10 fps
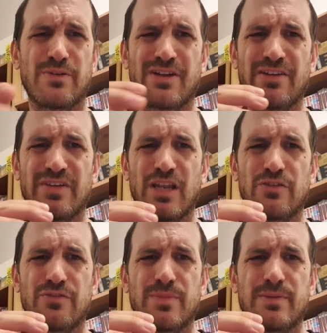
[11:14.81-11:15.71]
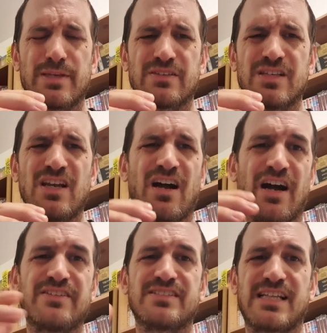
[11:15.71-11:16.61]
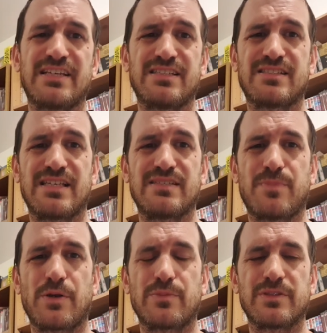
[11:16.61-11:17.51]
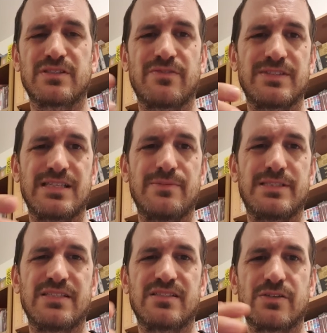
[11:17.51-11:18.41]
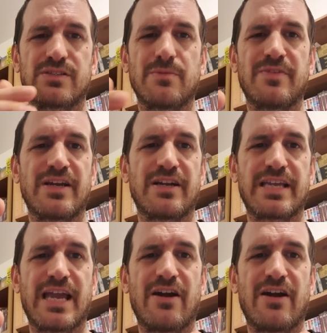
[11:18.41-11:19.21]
kind of a low for me because I understand it's it's Pokemon stuff is limited, so some of it I get.